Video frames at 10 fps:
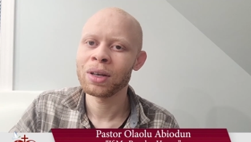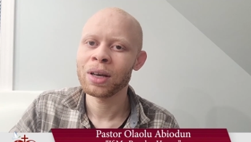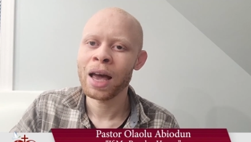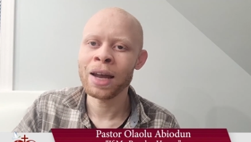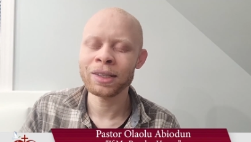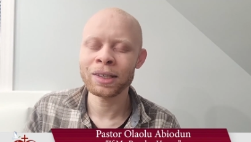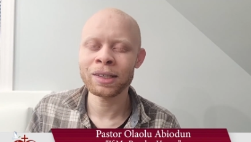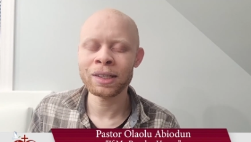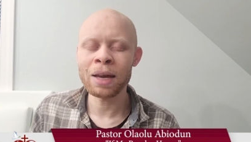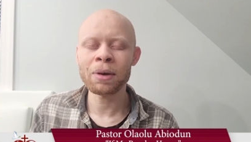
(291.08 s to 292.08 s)
And it's the
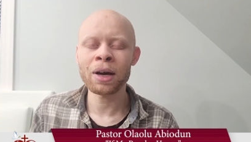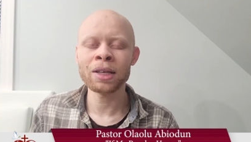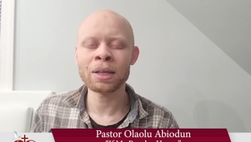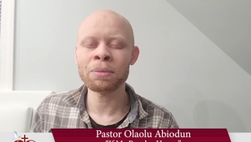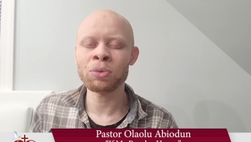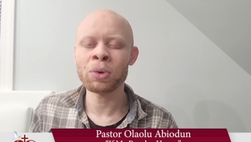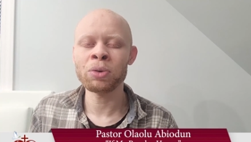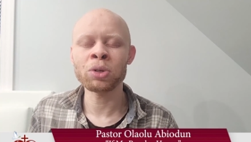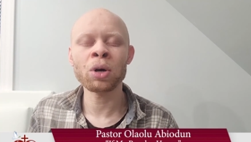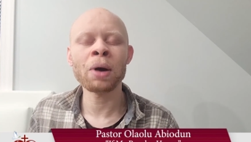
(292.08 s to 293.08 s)
same concept of when
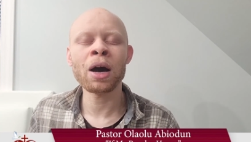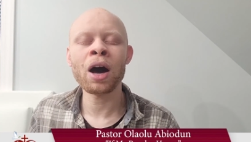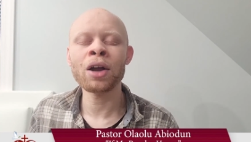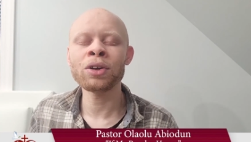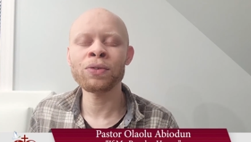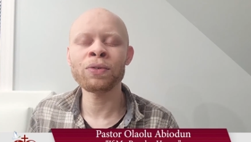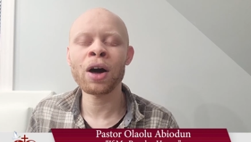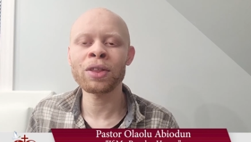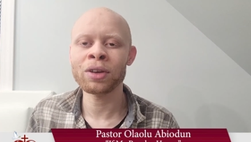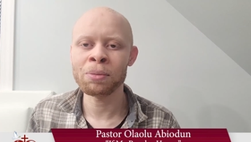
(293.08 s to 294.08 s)
you talk about honor your
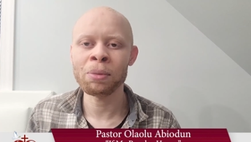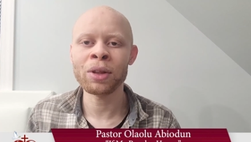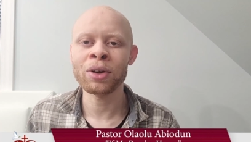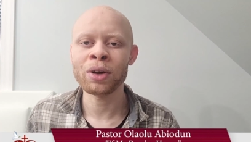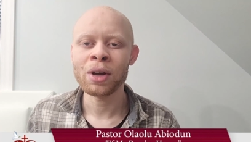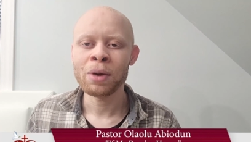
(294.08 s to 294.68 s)
father and your mother.